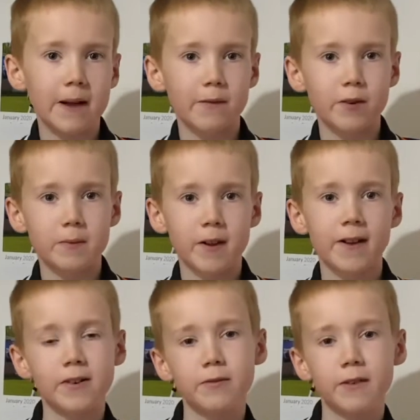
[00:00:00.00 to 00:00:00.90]
for a brand
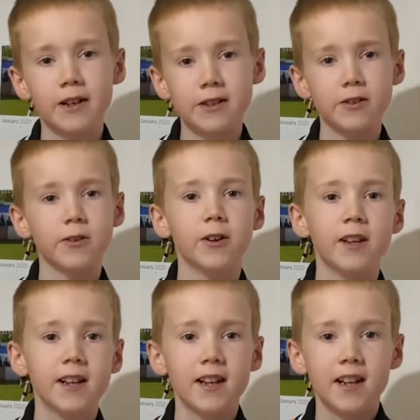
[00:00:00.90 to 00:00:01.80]
new video,
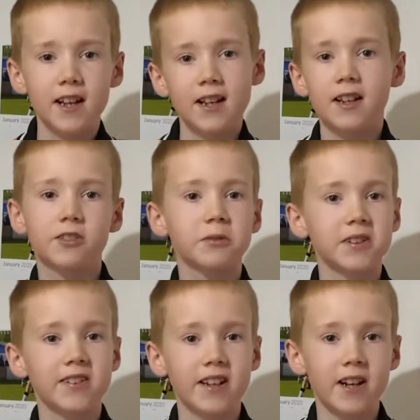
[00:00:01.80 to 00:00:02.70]
and this week's
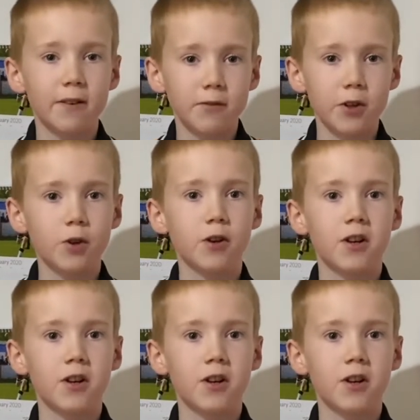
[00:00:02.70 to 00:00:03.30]
interview